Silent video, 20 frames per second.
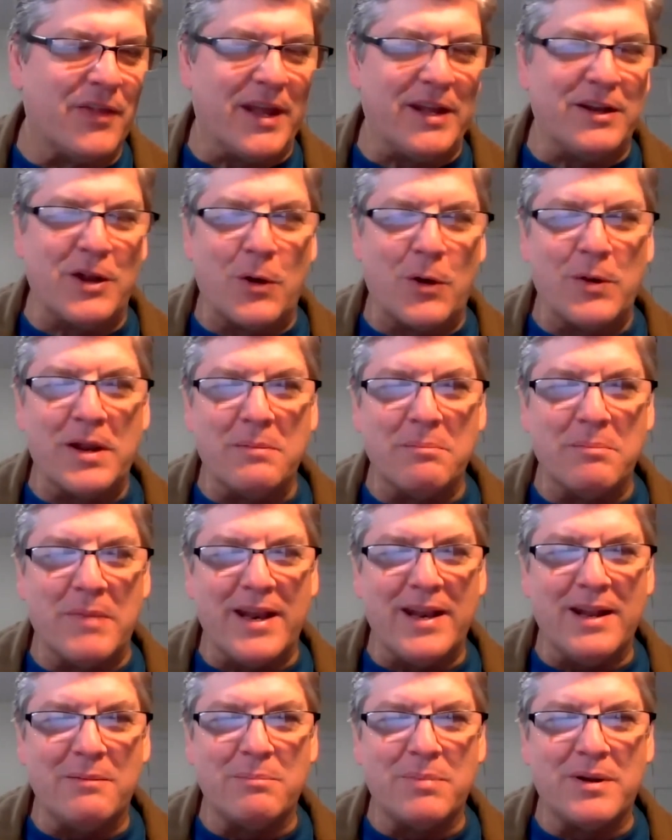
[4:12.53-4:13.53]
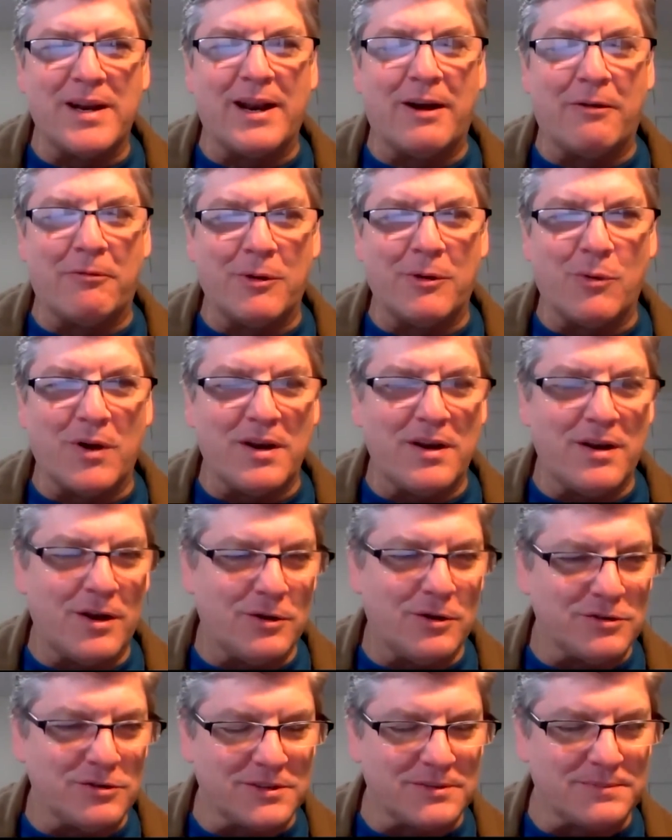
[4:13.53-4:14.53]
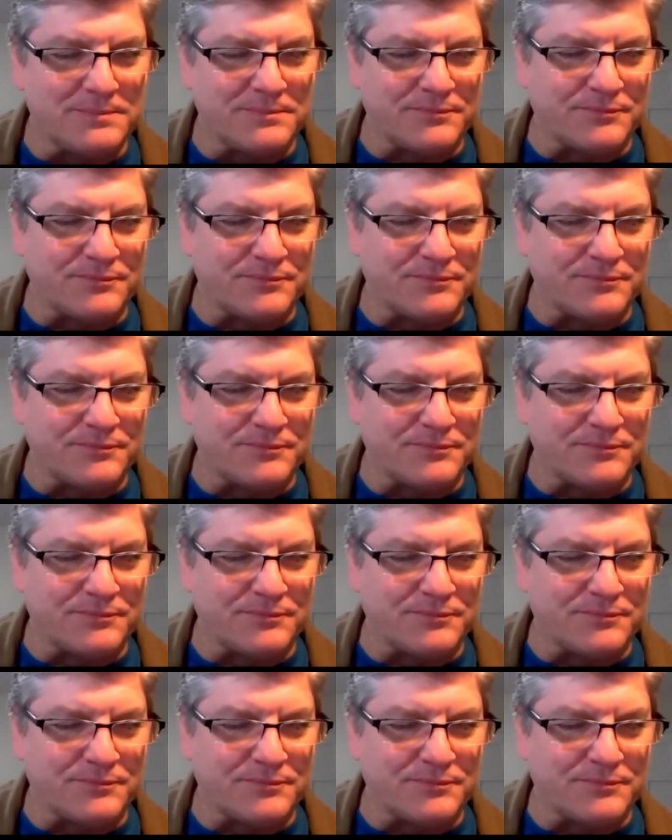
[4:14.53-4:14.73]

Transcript: They don't admit it, but everyone knows it.